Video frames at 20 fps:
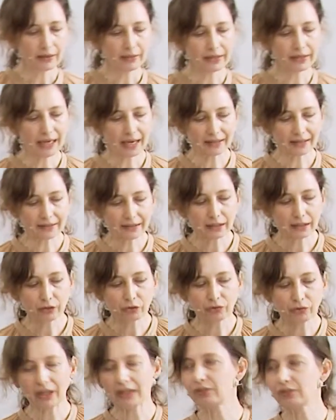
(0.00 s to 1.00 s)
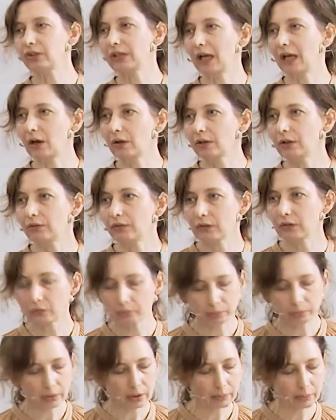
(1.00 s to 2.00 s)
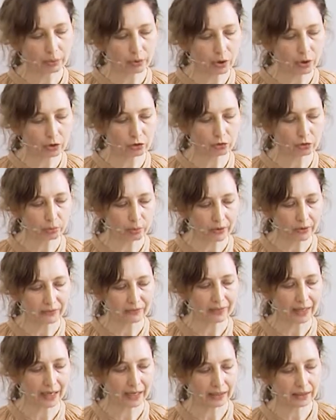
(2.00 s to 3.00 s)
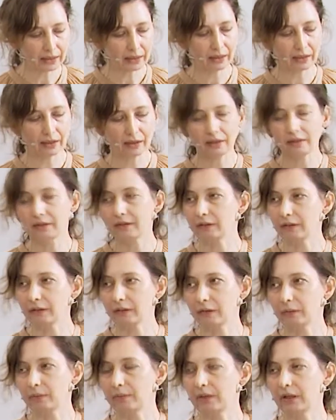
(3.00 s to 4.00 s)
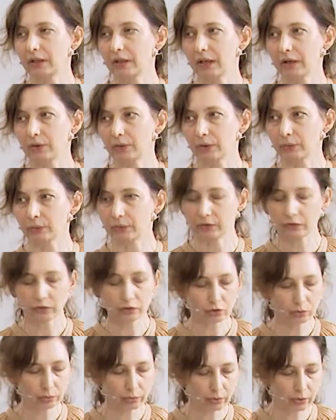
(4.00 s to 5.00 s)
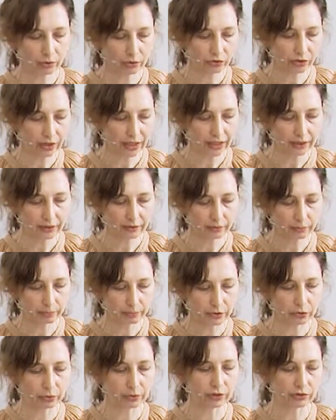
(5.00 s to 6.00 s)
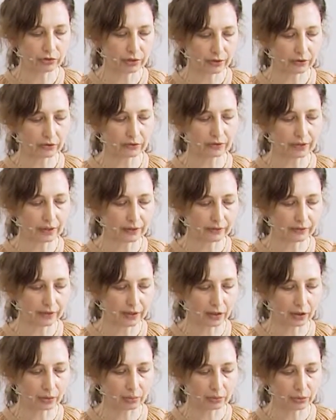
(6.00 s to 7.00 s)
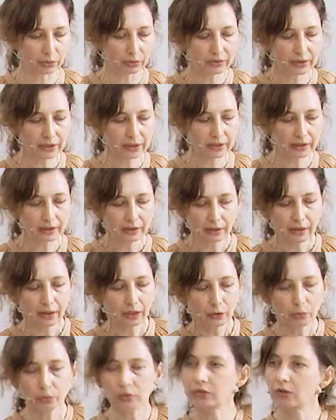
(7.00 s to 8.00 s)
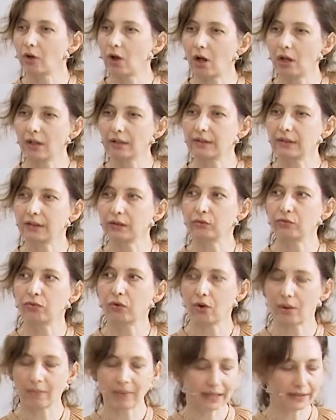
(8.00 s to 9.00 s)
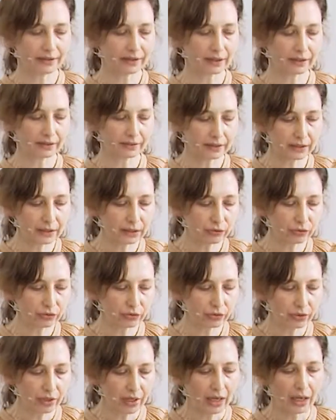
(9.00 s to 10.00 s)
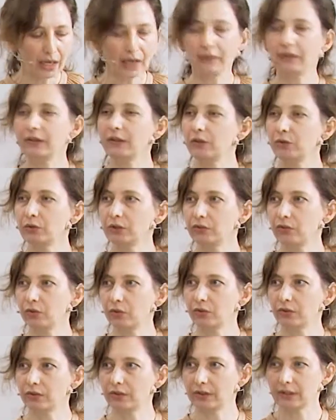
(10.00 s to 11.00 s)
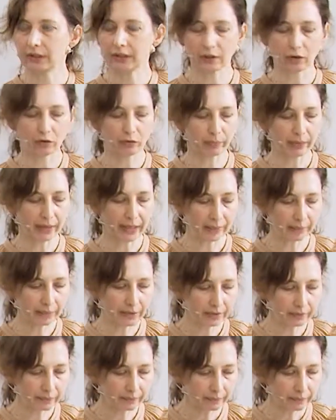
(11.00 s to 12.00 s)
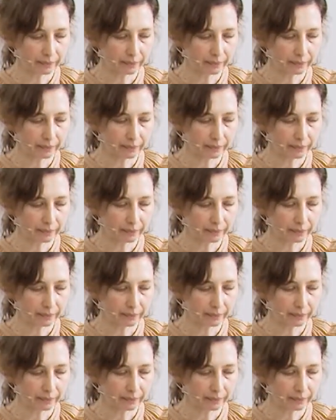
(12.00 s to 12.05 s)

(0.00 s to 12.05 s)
The idea in fleshing out of this approach was done in an interdisciplinary research project between gender studies and computing. It was called Inform Attraktiv at the University of Bremen.